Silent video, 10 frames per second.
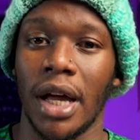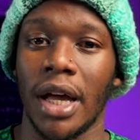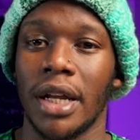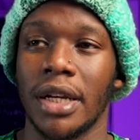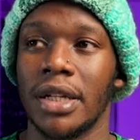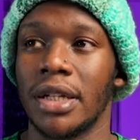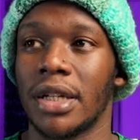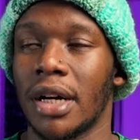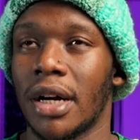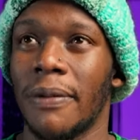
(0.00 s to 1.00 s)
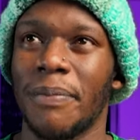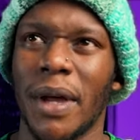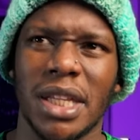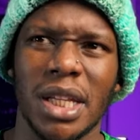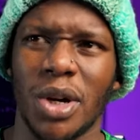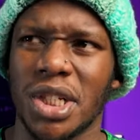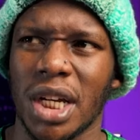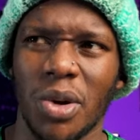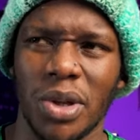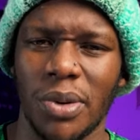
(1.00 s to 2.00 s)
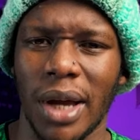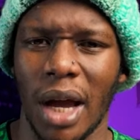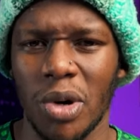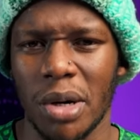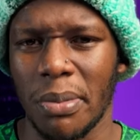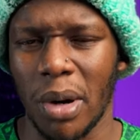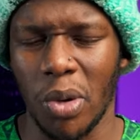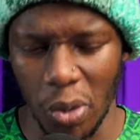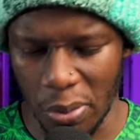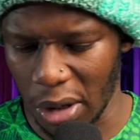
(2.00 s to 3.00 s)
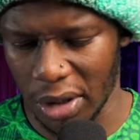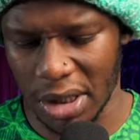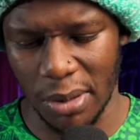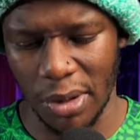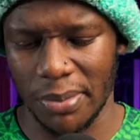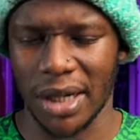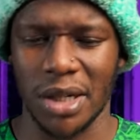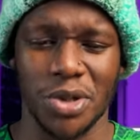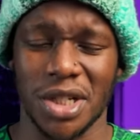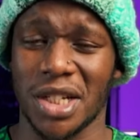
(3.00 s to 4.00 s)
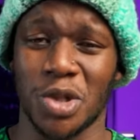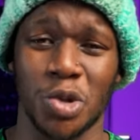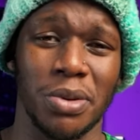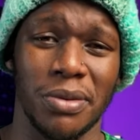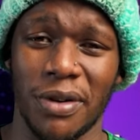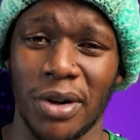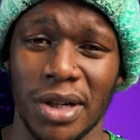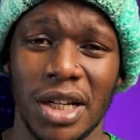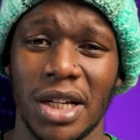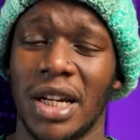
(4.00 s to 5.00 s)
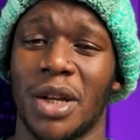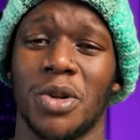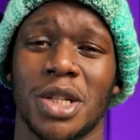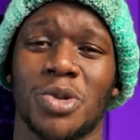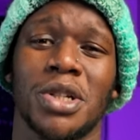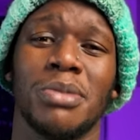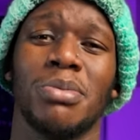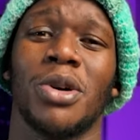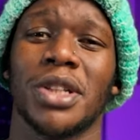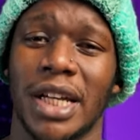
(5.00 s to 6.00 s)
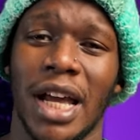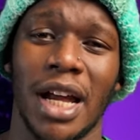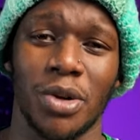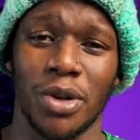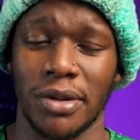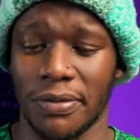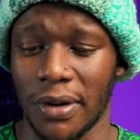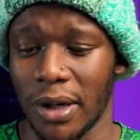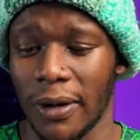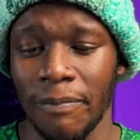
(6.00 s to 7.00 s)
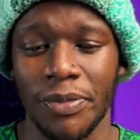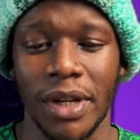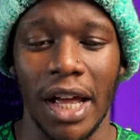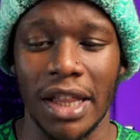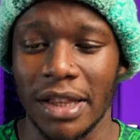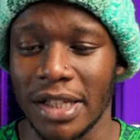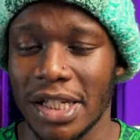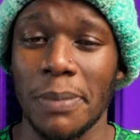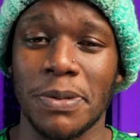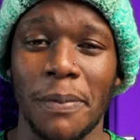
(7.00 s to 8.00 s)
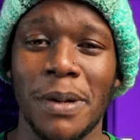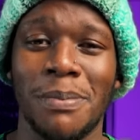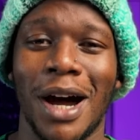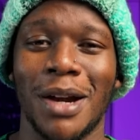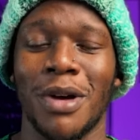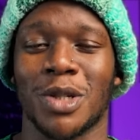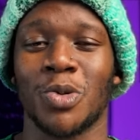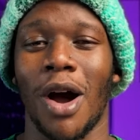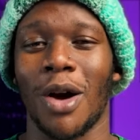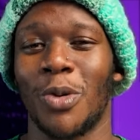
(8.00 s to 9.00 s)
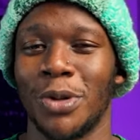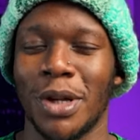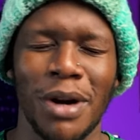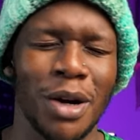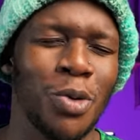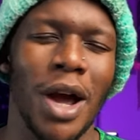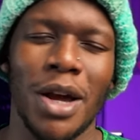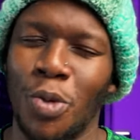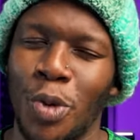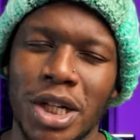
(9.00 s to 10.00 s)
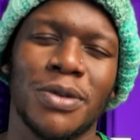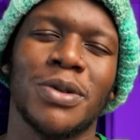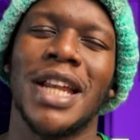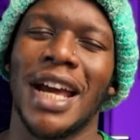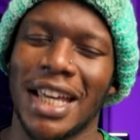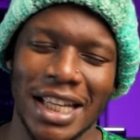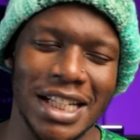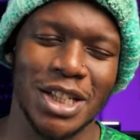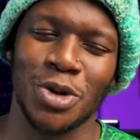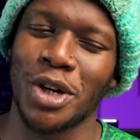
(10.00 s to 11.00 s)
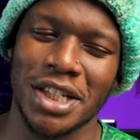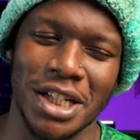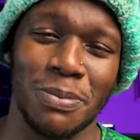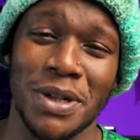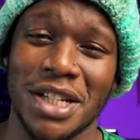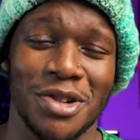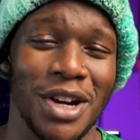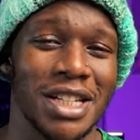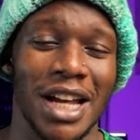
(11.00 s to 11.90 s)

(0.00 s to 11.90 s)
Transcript: And um, I think they were attacking on the wing. I couldn't remember who blocked someone, but it was such a stupid foul. Like, you just went and blocked the guy and got the foul. And stepped up the man, Masuaku, the man who I wished, like, he just got his set pieces right.